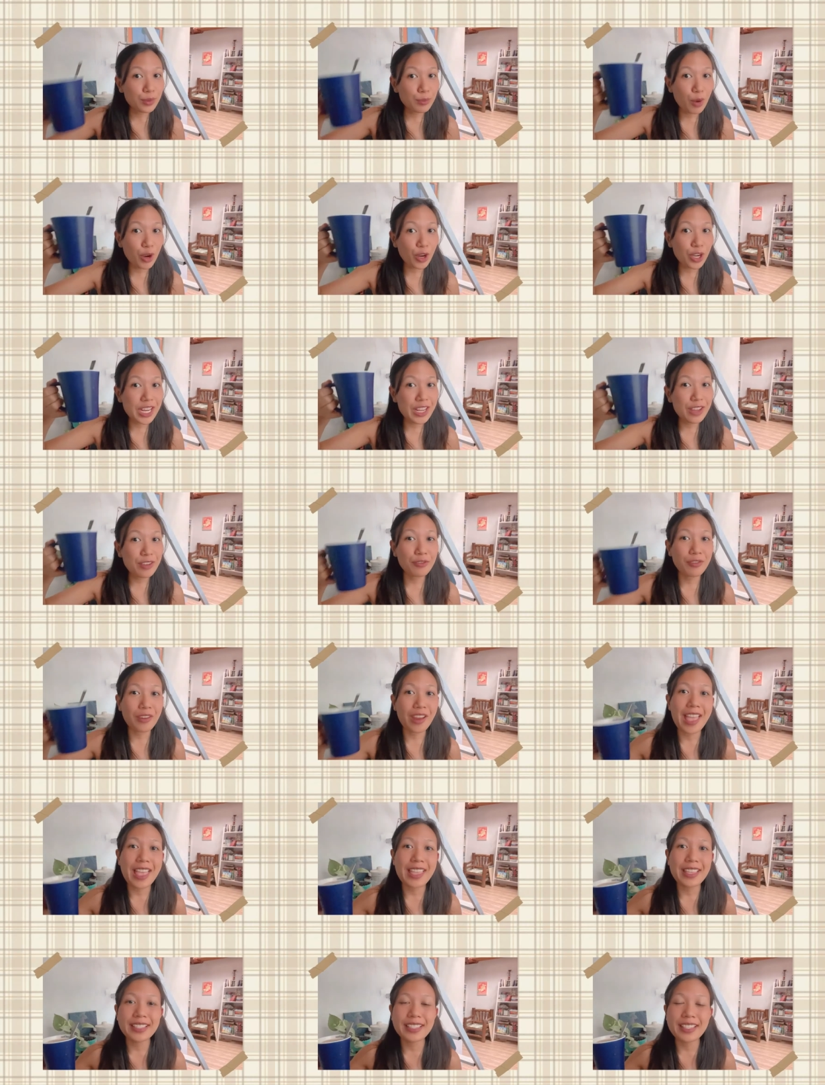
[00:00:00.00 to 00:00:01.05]
Good morning
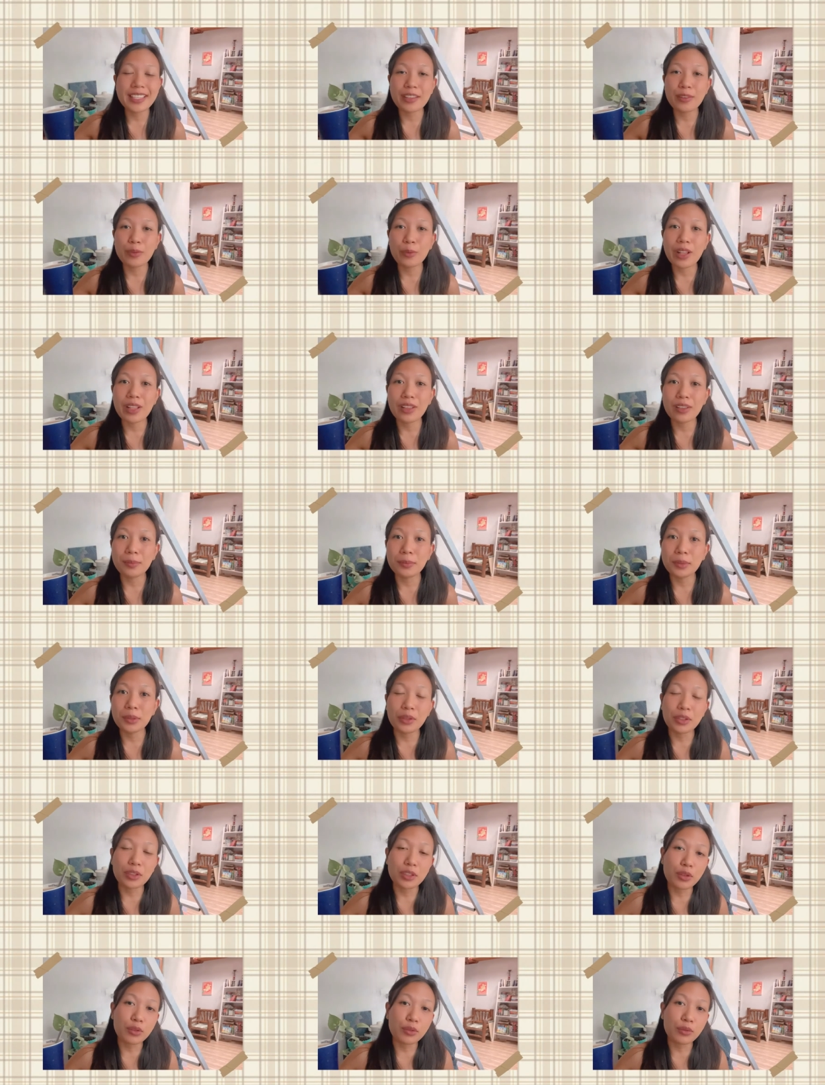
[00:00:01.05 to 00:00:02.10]
friends and welcome
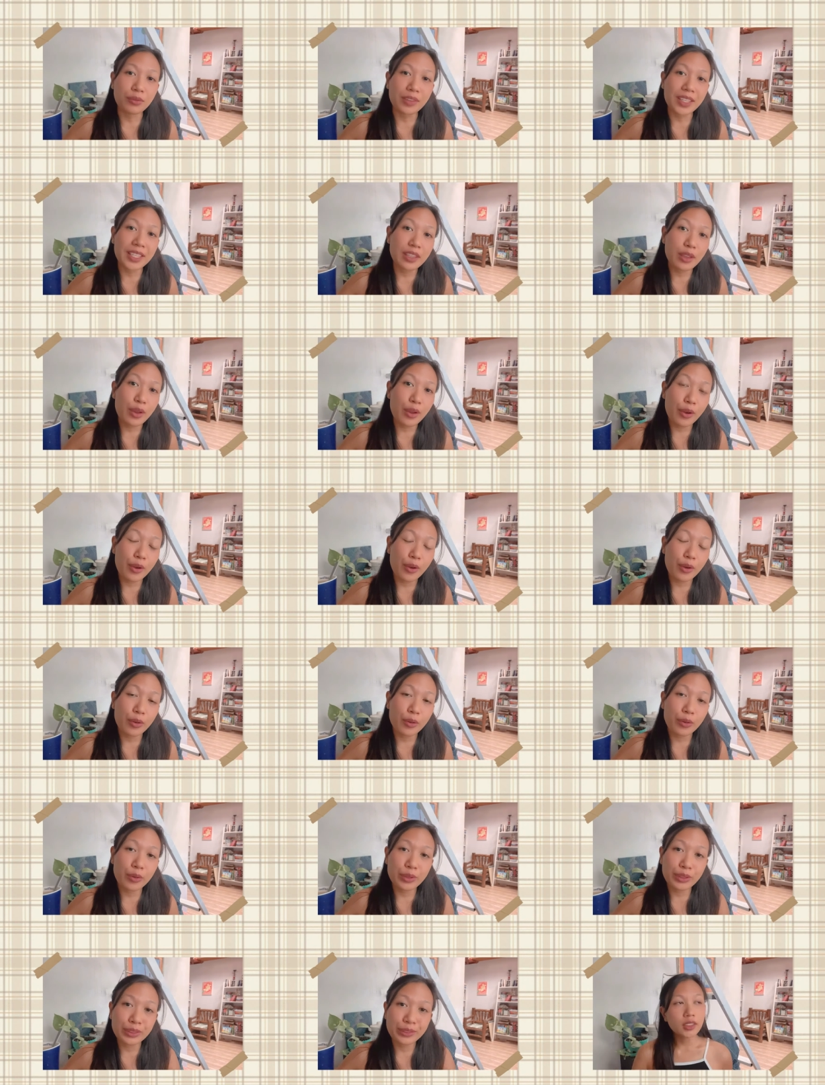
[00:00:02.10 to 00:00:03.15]
to a new
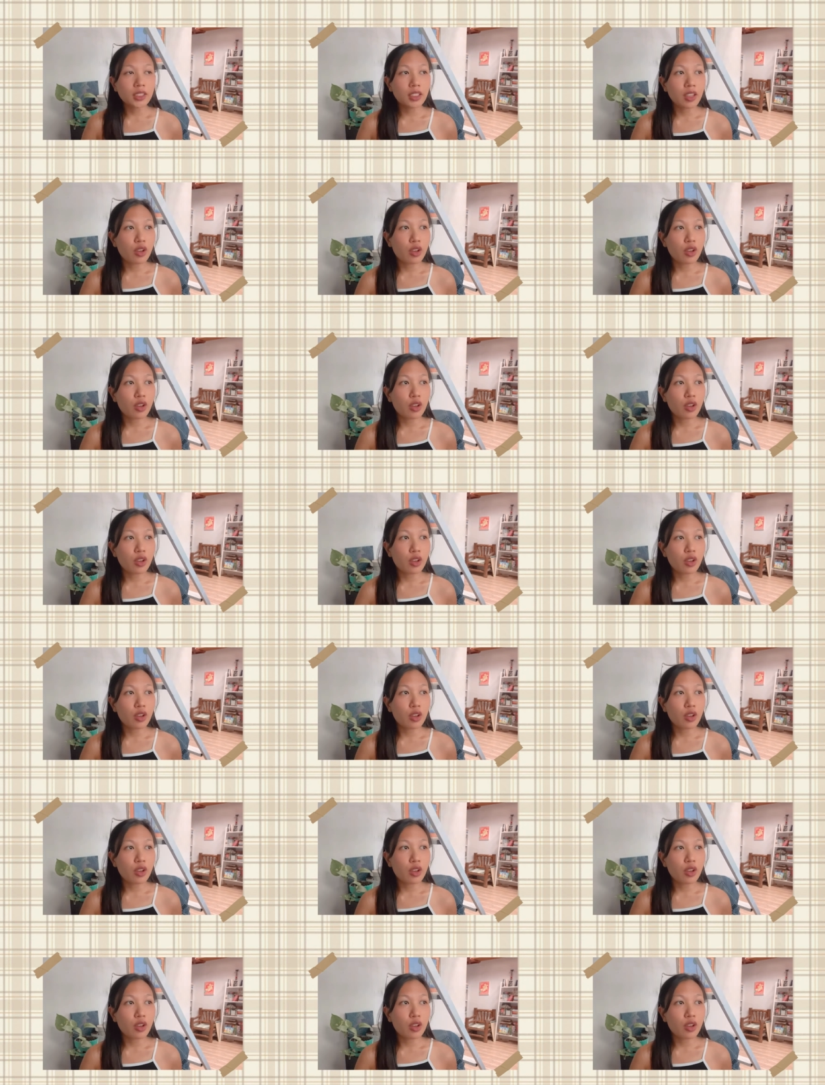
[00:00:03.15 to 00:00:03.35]
video!